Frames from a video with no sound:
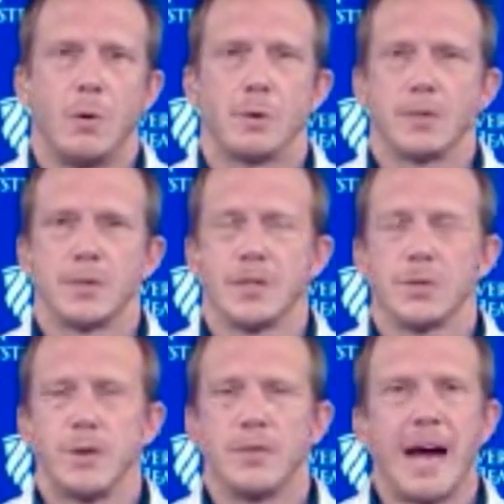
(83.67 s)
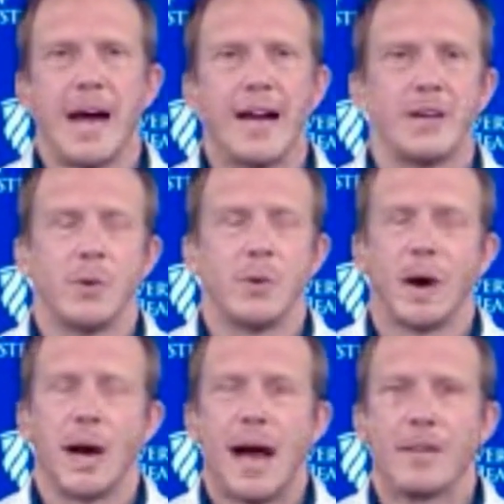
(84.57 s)
since we've gotten into our
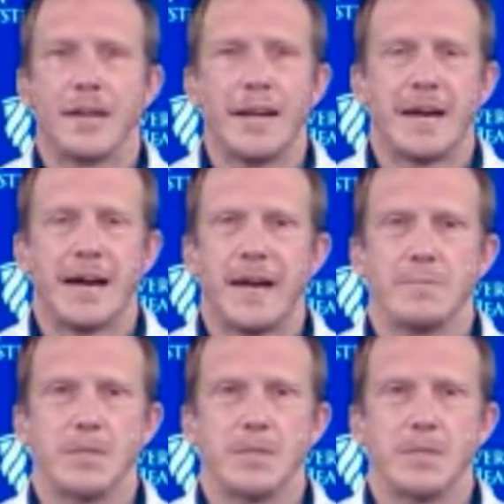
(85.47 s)
holiday times,